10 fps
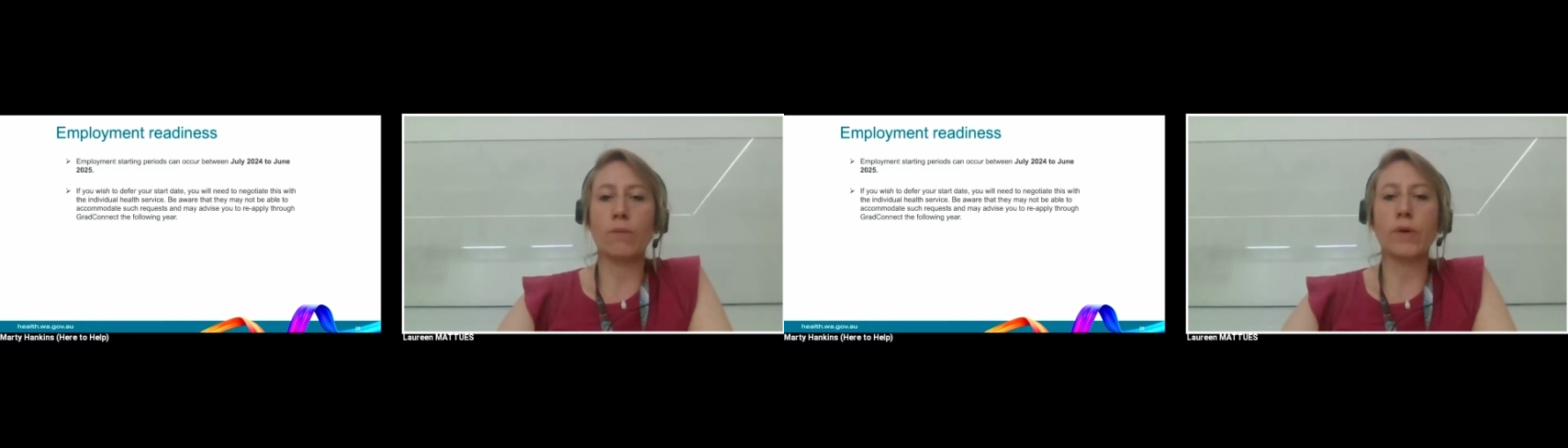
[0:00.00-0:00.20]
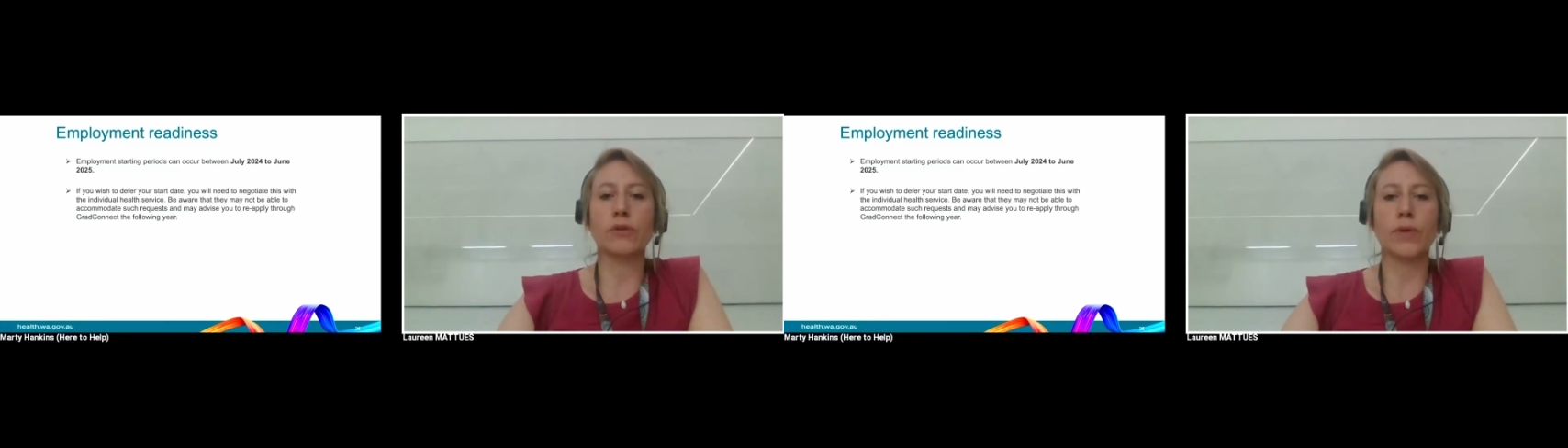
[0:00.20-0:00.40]

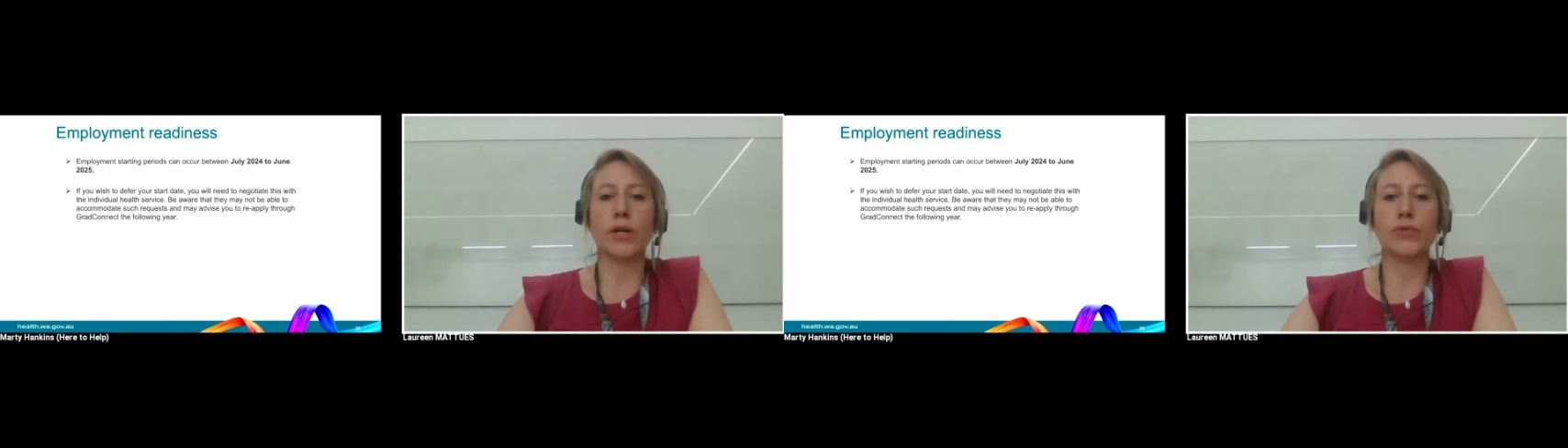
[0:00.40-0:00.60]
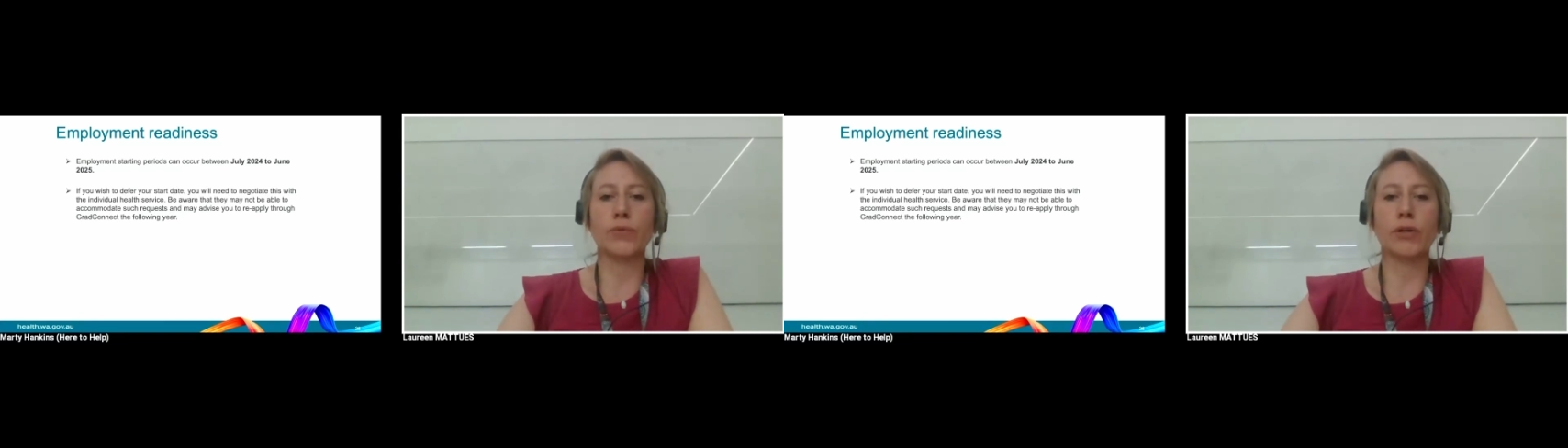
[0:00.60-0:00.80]
they
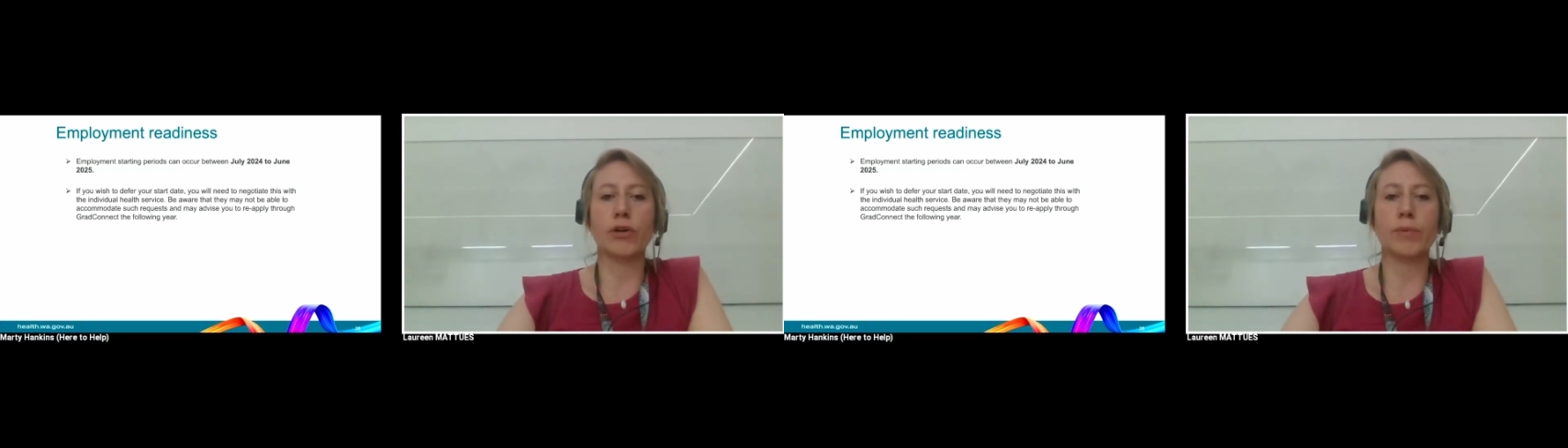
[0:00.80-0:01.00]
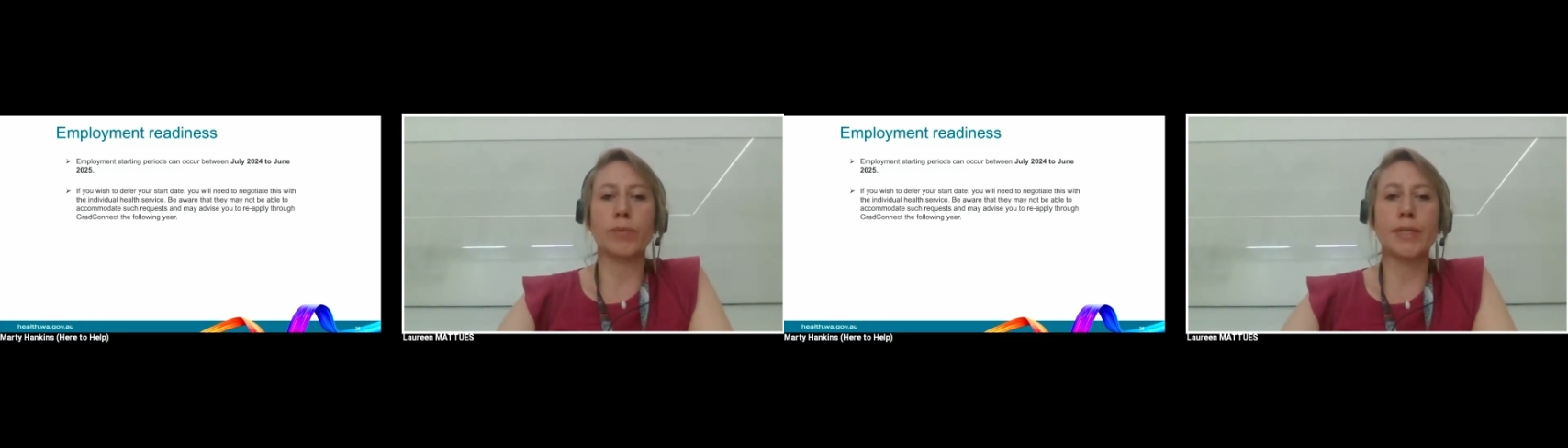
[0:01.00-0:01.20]
will
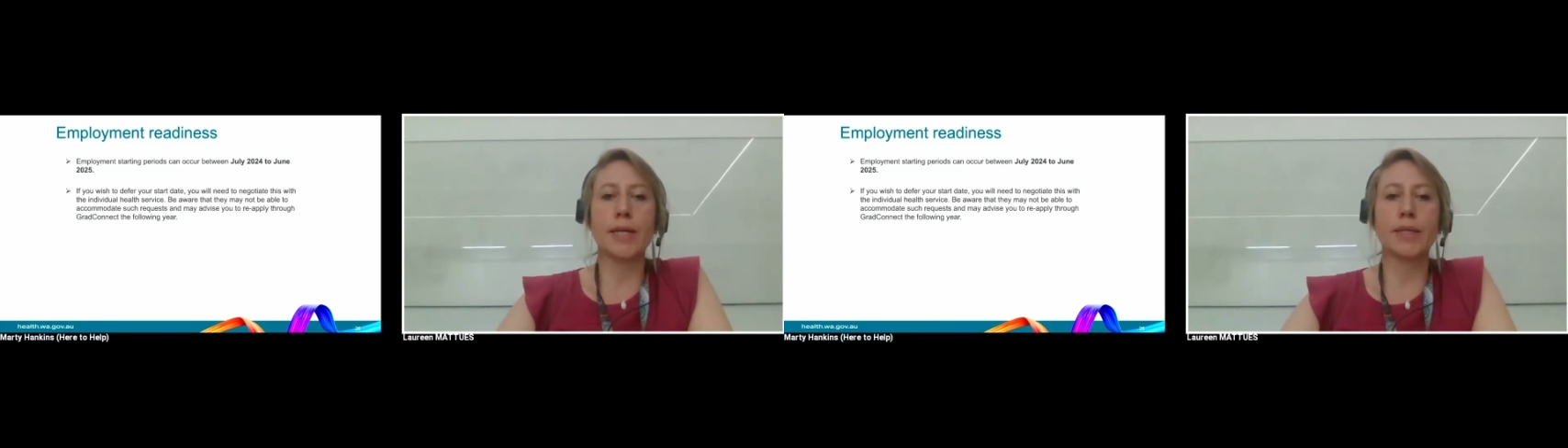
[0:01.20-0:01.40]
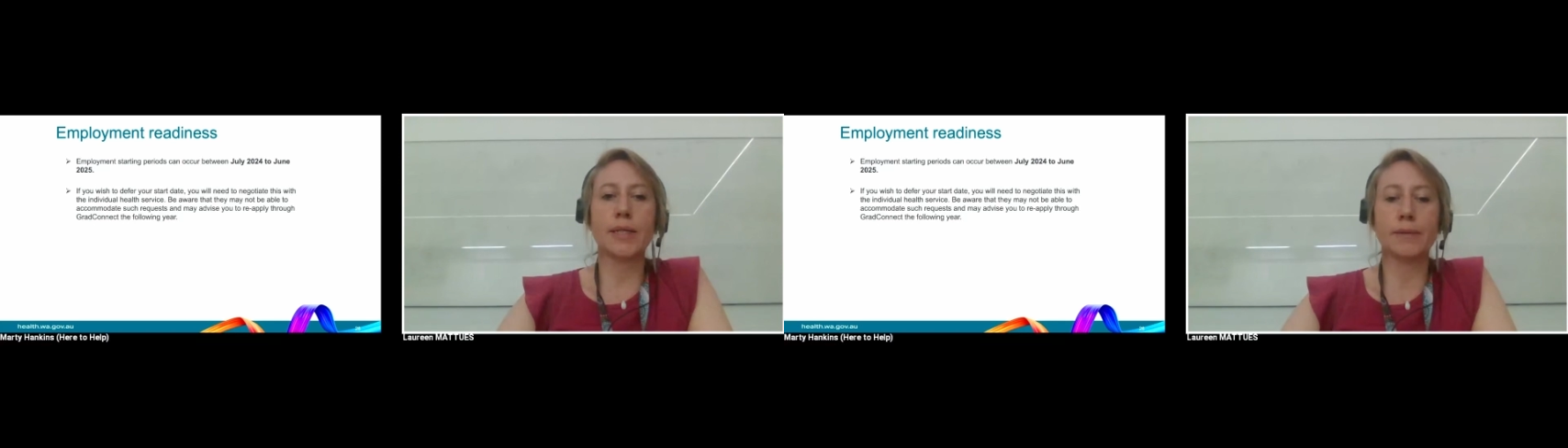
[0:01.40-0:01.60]
try to
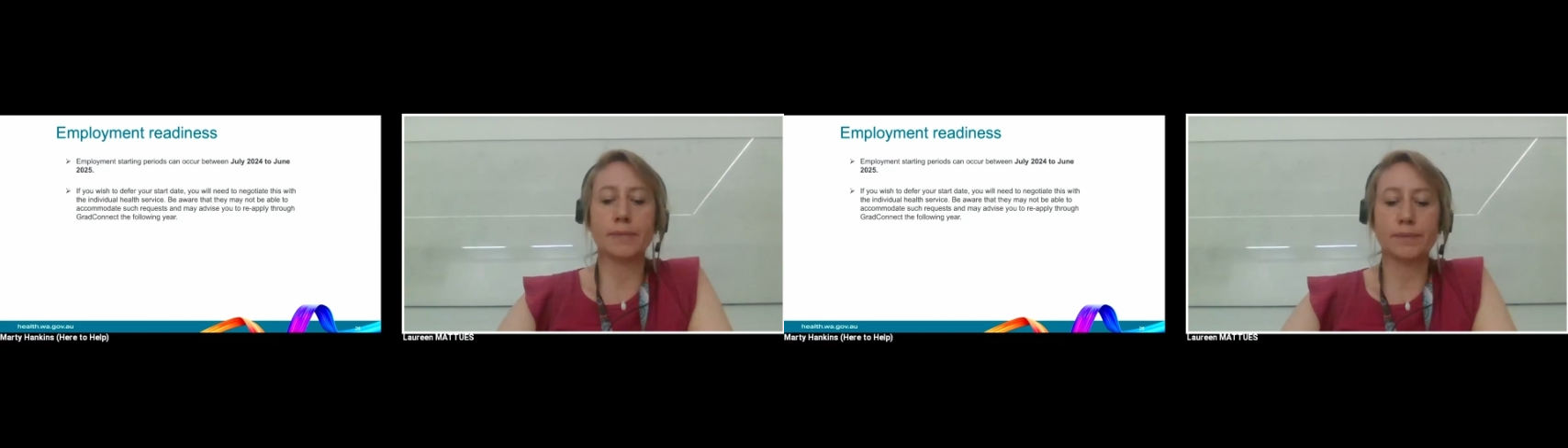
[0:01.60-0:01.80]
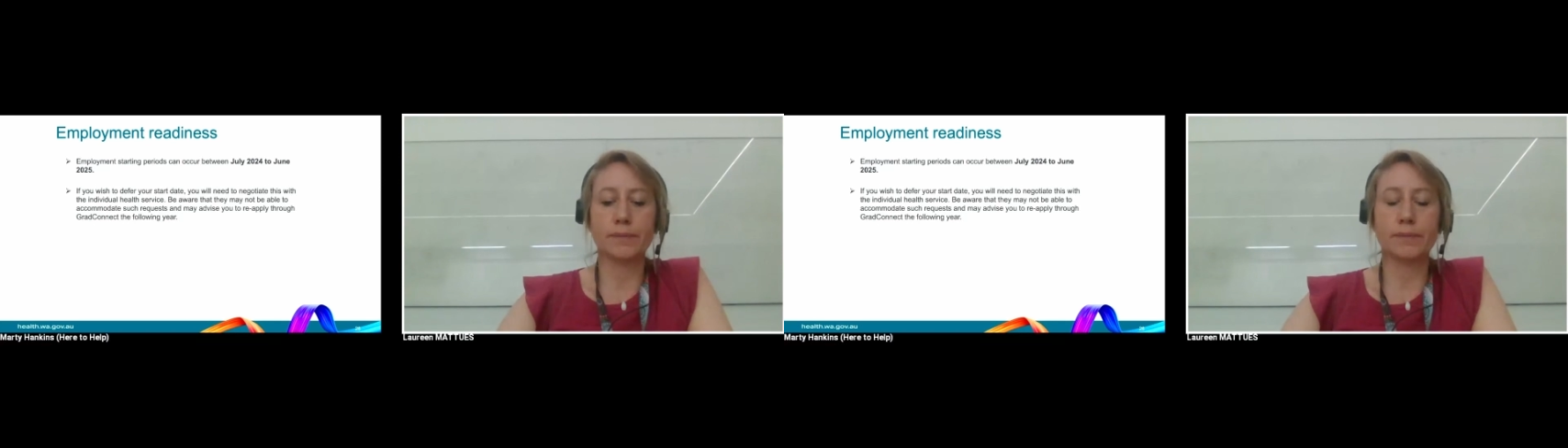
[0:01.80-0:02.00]

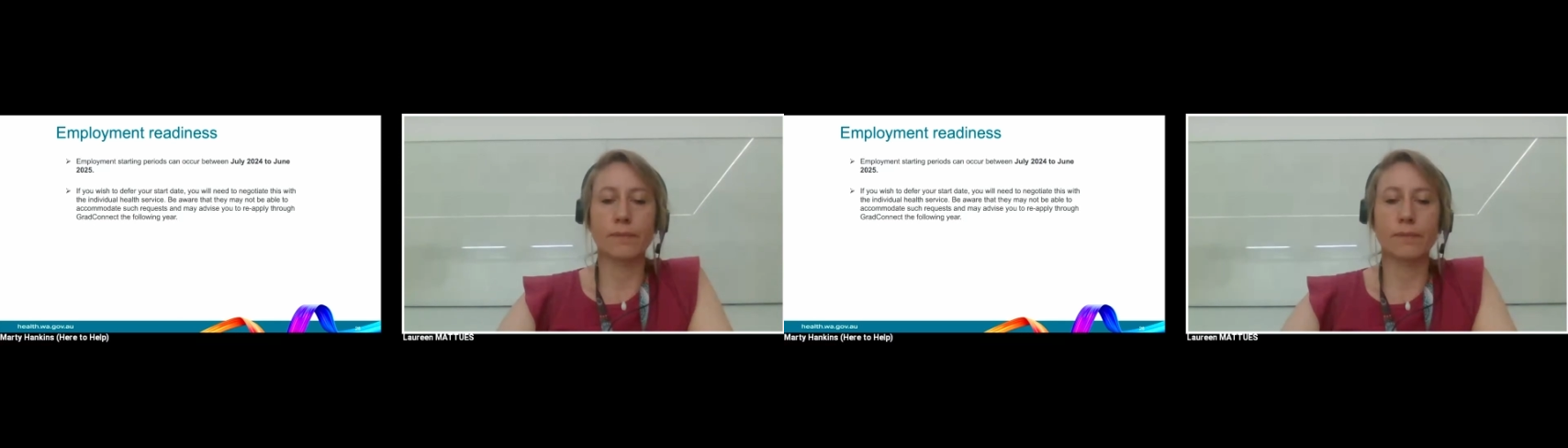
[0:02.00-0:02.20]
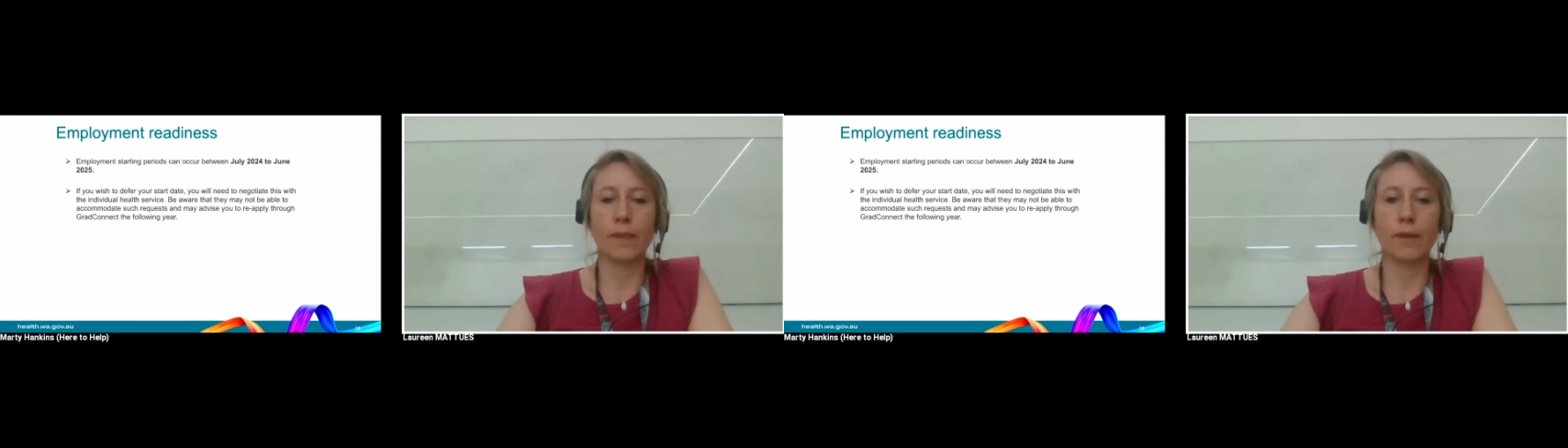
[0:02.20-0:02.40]
accommodate.